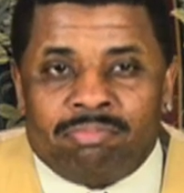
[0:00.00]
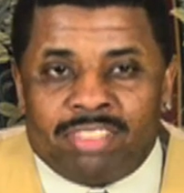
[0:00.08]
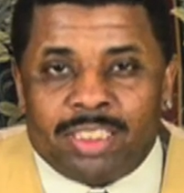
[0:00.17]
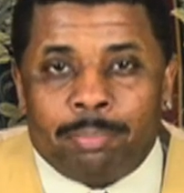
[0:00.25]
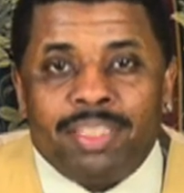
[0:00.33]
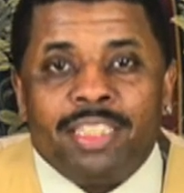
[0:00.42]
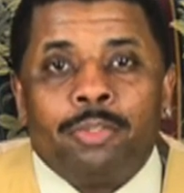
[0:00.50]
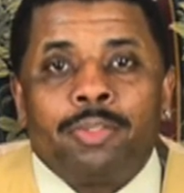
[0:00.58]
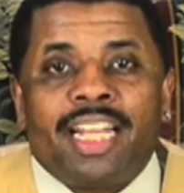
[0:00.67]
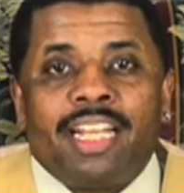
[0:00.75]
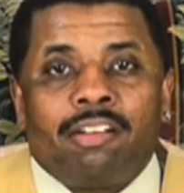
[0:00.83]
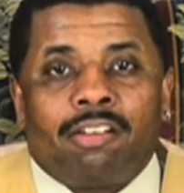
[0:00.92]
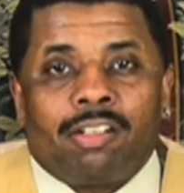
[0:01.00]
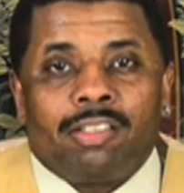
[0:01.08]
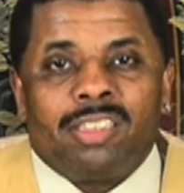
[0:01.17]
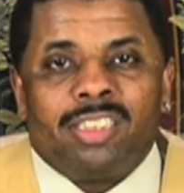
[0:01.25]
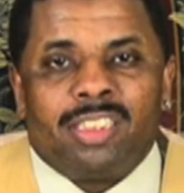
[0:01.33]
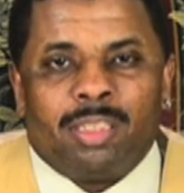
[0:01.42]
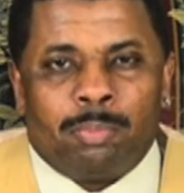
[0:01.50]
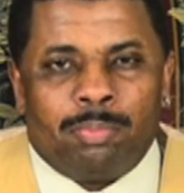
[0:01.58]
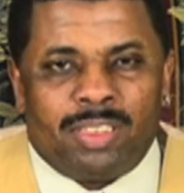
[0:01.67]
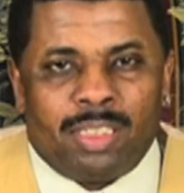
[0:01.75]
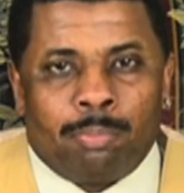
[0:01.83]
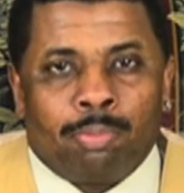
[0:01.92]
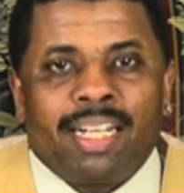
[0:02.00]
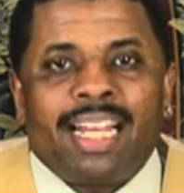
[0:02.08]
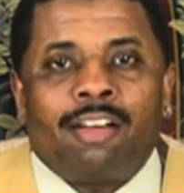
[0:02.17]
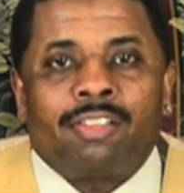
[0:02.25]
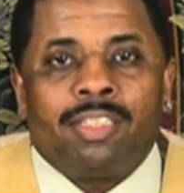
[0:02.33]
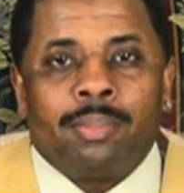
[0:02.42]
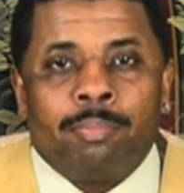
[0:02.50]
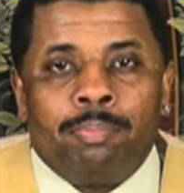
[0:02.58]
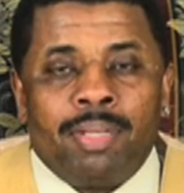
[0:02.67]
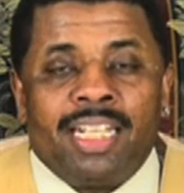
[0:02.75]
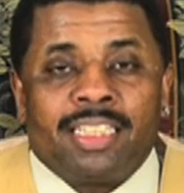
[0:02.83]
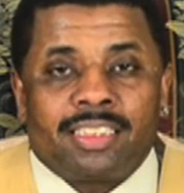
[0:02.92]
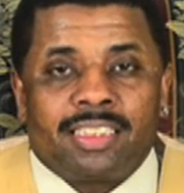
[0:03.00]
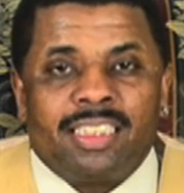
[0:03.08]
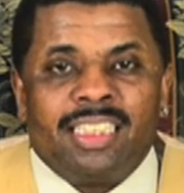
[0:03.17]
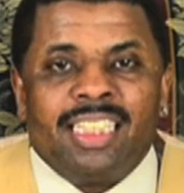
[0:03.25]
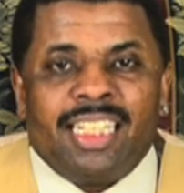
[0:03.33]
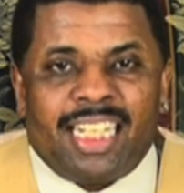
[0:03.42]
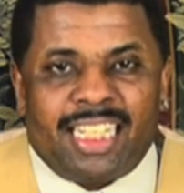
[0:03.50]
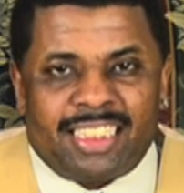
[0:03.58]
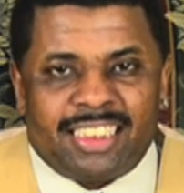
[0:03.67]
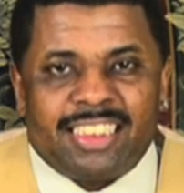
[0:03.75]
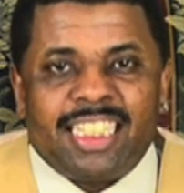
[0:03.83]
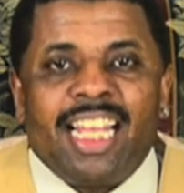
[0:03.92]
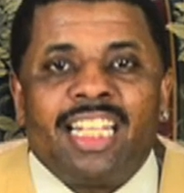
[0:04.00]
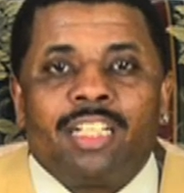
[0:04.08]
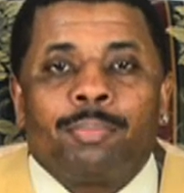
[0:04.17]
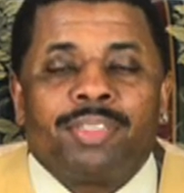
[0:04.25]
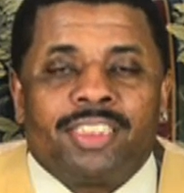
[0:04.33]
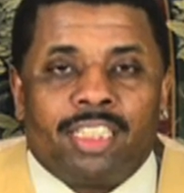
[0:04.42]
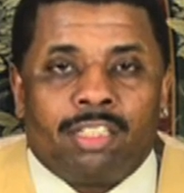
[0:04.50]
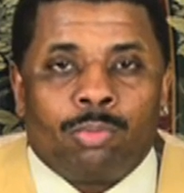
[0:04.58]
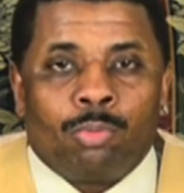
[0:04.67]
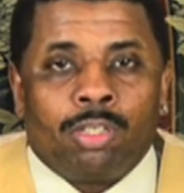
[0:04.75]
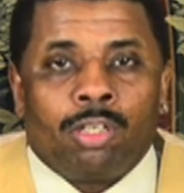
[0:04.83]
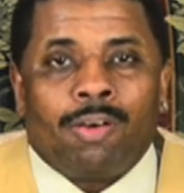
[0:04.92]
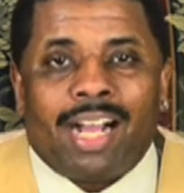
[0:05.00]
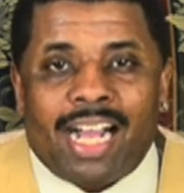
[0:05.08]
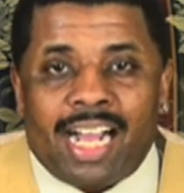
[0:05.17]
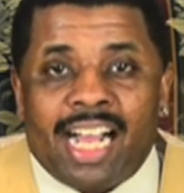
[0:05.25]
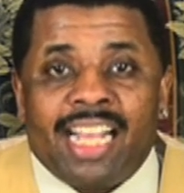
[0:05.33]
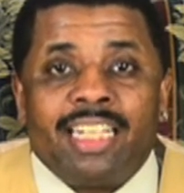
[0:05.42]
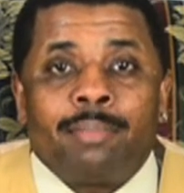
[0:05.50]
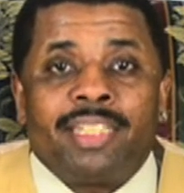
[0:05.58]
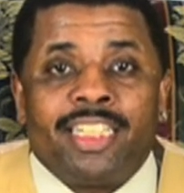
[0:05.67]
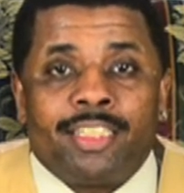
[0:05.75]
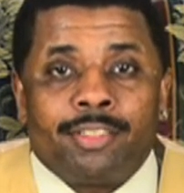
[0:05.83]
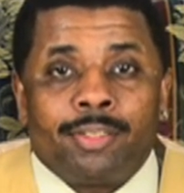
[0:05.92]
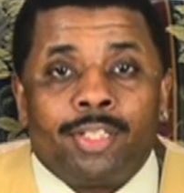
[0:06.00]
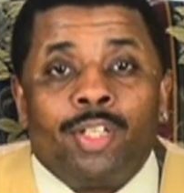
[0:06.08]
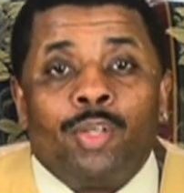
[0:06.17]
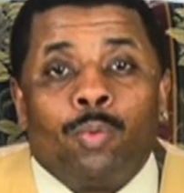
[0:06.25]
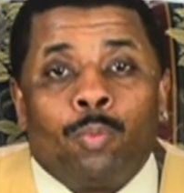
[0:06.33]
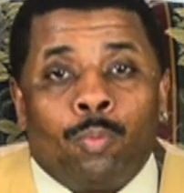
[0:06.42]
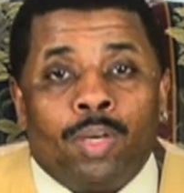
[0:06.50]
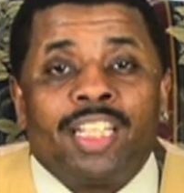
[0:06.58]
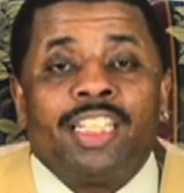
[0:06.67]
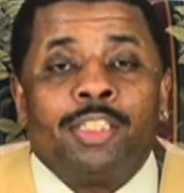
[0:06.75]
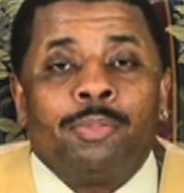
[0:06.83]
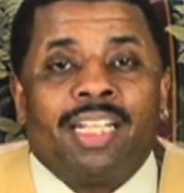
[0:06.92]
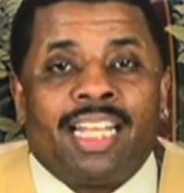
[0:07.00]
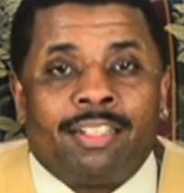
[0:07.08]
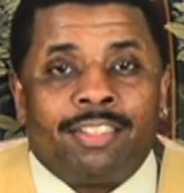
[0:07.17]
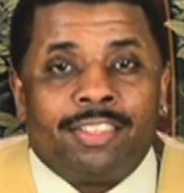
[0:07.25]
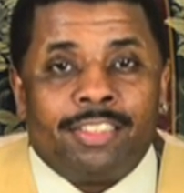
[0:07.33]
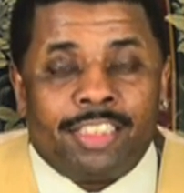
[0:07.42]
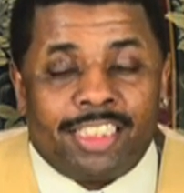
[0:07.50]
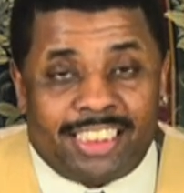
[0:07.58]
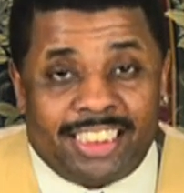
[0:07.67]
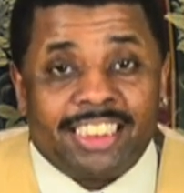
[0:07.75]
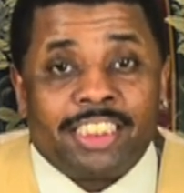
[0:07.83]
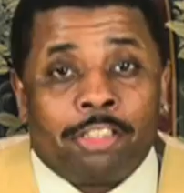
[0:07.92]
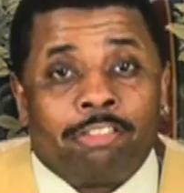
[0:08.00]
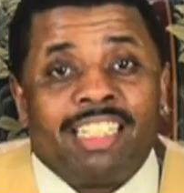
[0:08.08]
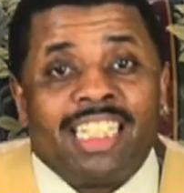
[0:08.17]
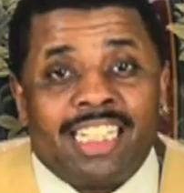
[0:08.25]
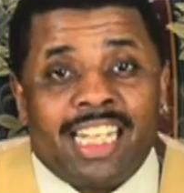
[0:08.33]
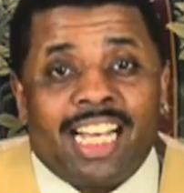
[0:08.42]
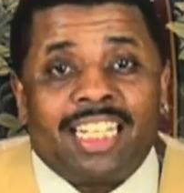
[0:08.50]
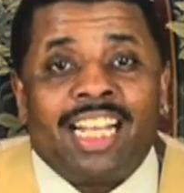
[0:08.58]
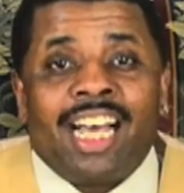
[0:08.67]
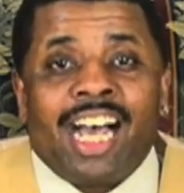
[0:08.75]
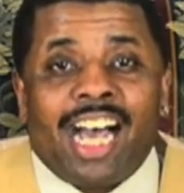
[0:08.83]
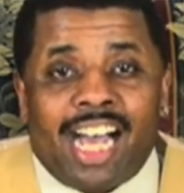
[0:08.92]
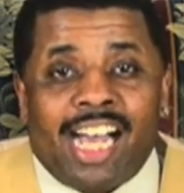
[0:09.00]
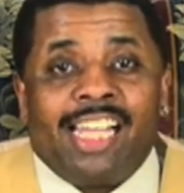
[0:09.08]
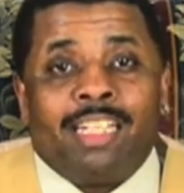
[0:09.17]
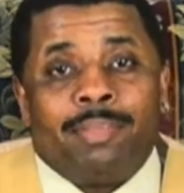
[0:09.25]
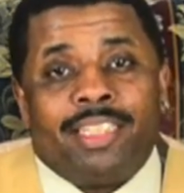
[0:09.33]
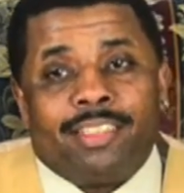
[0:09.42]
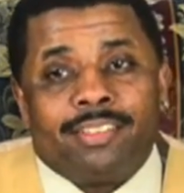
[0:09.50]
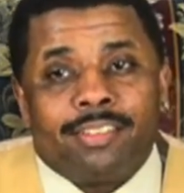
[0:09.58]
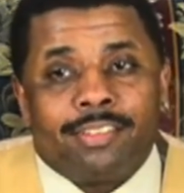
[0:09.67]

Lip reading: to be who they are, to bring out the best and stand up and tell the world, I am here. Whether you disagree or not, I am here.